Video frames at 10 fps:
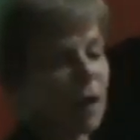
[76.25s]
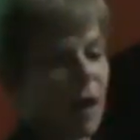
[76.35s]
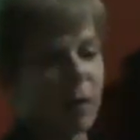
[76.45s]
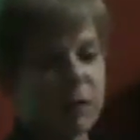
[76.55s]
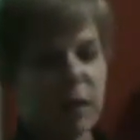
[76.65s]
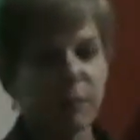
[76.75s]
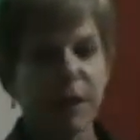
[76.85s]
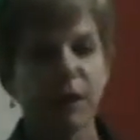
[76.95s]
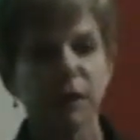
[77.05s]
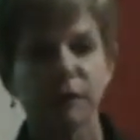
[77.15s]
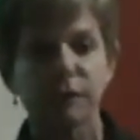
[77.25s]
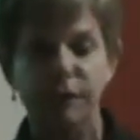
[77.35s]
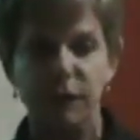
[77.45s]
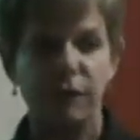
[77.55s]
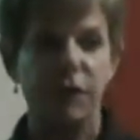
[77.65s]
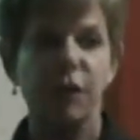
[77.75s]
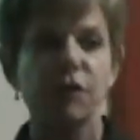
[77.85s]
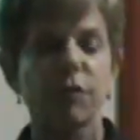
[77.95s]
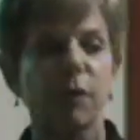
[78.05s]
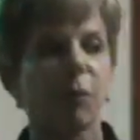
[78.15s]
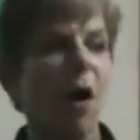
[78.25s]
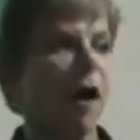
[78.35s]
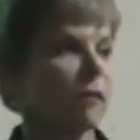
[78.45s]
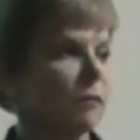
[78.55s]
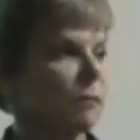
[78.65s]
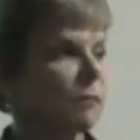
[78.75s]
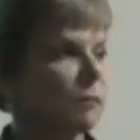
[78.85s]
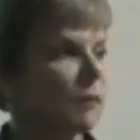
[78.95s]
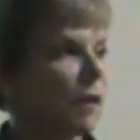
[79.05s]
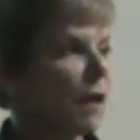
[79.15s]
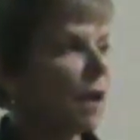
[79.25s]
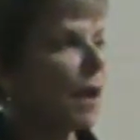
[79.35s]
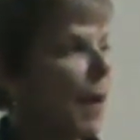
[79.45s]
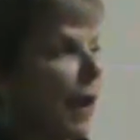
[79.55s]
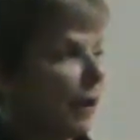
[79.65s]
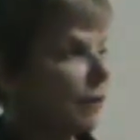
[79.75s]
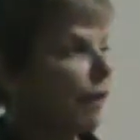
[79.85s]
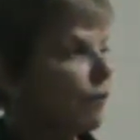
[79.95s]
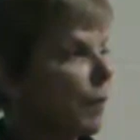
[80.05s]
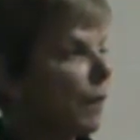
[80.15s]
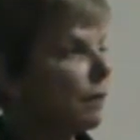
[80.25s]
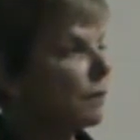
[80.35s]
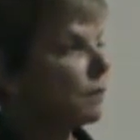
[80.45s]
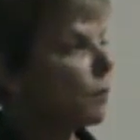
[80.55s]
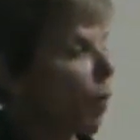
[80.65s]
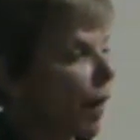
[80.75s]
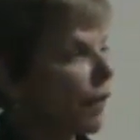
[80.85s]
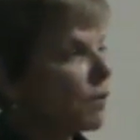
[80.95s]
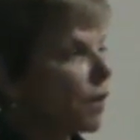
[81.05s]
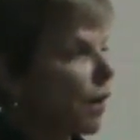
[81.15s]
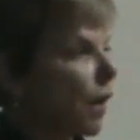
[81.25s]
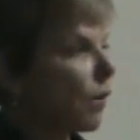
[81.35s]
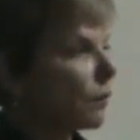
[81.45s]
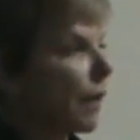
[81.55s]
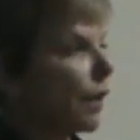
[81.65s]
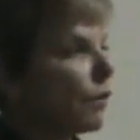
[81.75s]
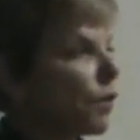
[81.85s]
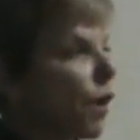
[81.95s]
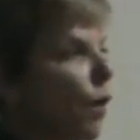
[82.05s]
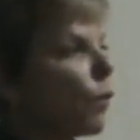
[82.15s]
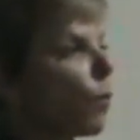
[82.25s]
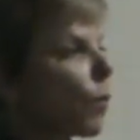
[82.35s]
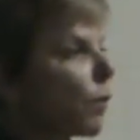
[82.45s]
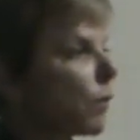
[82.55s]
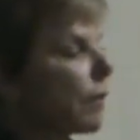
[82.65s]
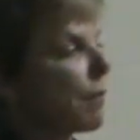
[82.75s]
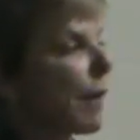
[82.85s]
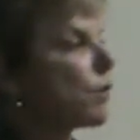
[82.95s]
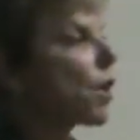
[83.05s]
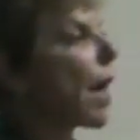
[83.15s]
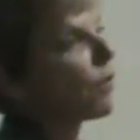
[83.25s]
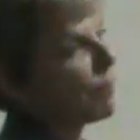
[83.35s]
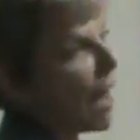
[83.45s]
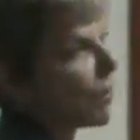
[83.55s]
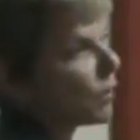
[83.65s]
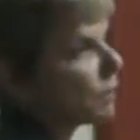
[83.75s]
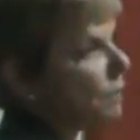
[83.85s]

I was a parent for a very short while, and it left me wanting to know, letting to know the world that my child mattered.